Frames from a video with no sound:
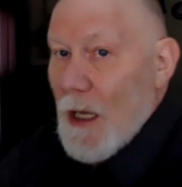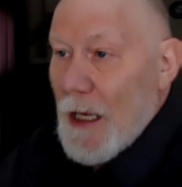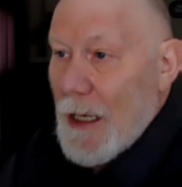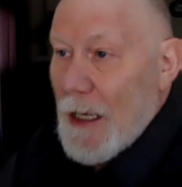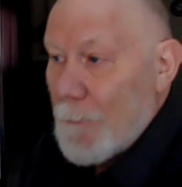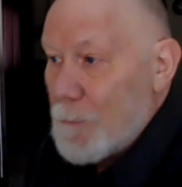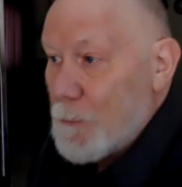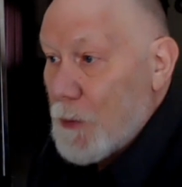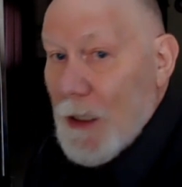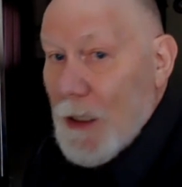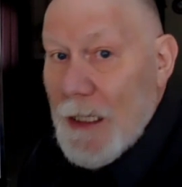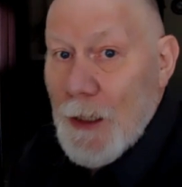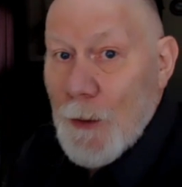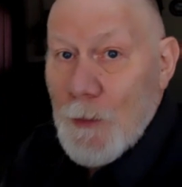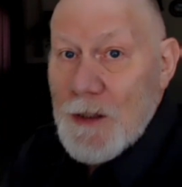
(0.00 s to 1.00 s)
uh,
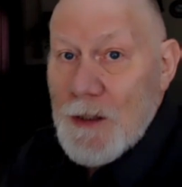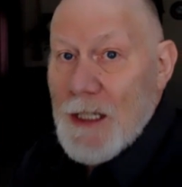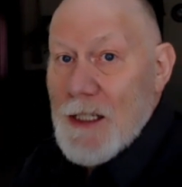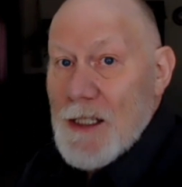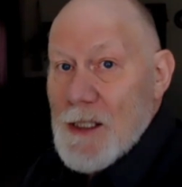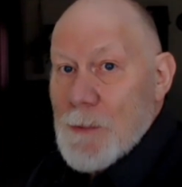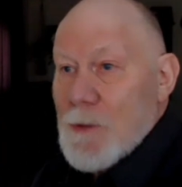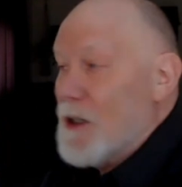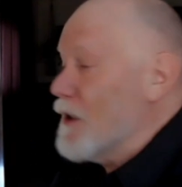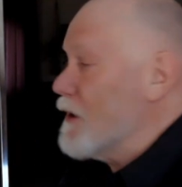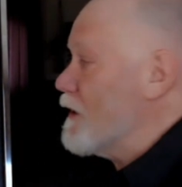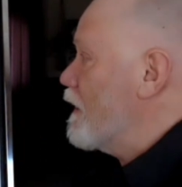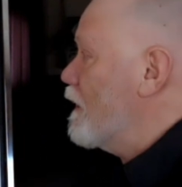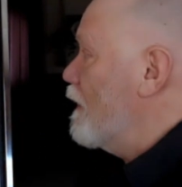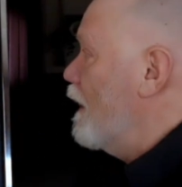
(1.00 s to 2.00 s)
playing with that
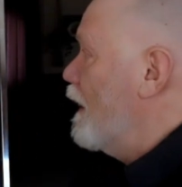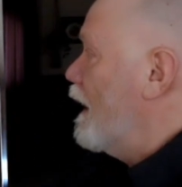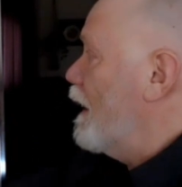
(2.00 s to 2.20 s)
experience. And